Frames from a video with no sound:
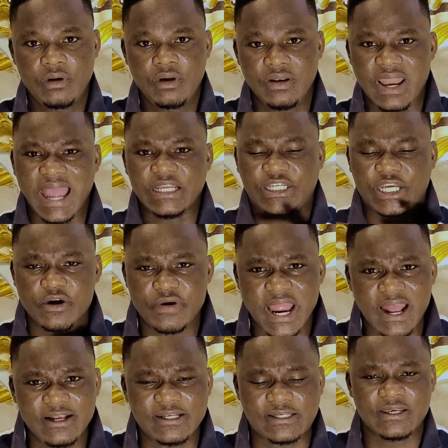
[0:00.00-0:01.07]

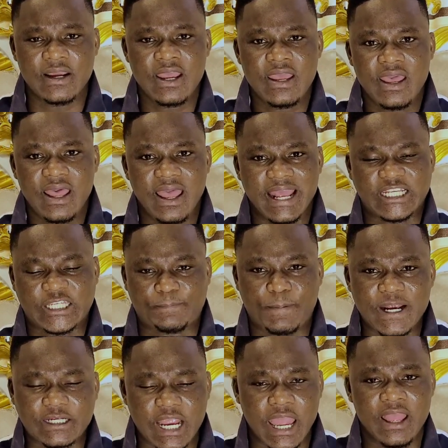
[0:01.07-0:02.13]
Nigerians,
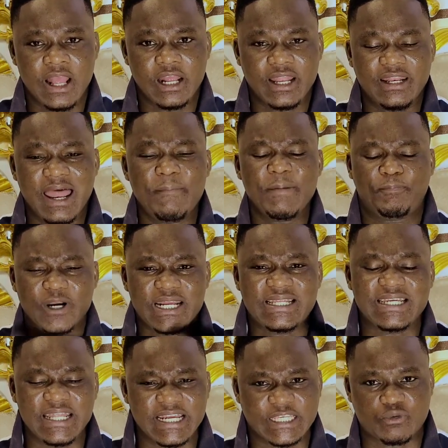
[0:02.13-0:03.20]
especially, let me put it
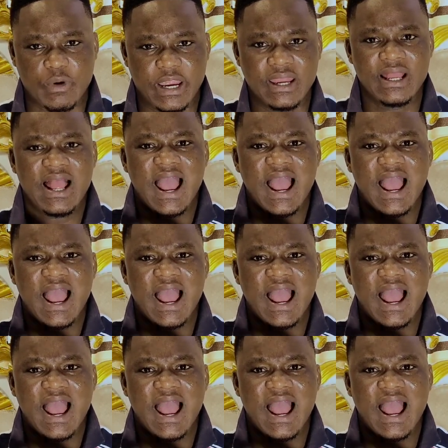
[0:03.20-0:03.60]
in this way,